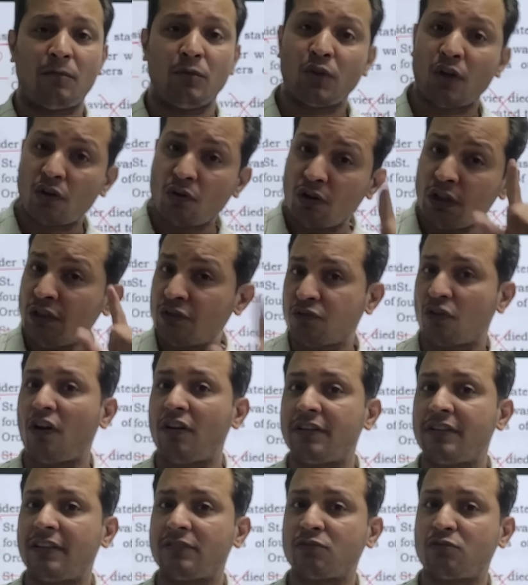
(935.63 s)
You can only
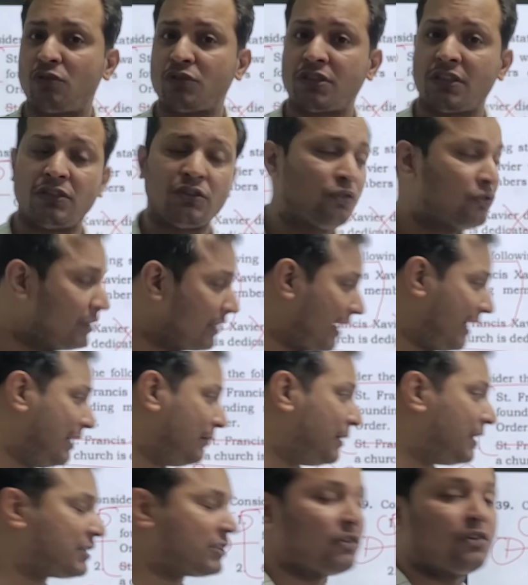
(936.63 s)
solve such questions using
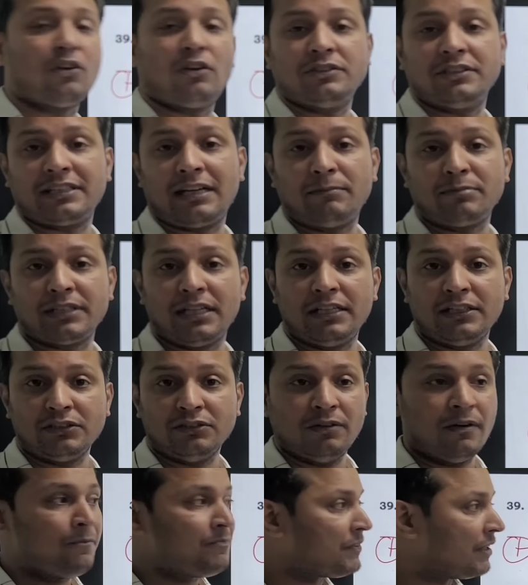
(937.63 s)
elimination logic. I'm telling you,
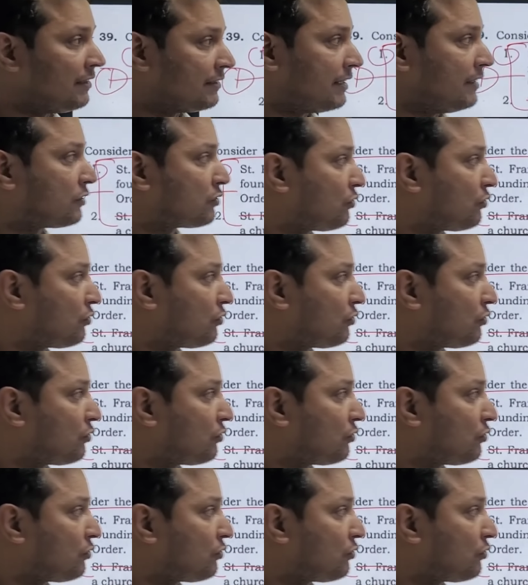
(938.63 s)
this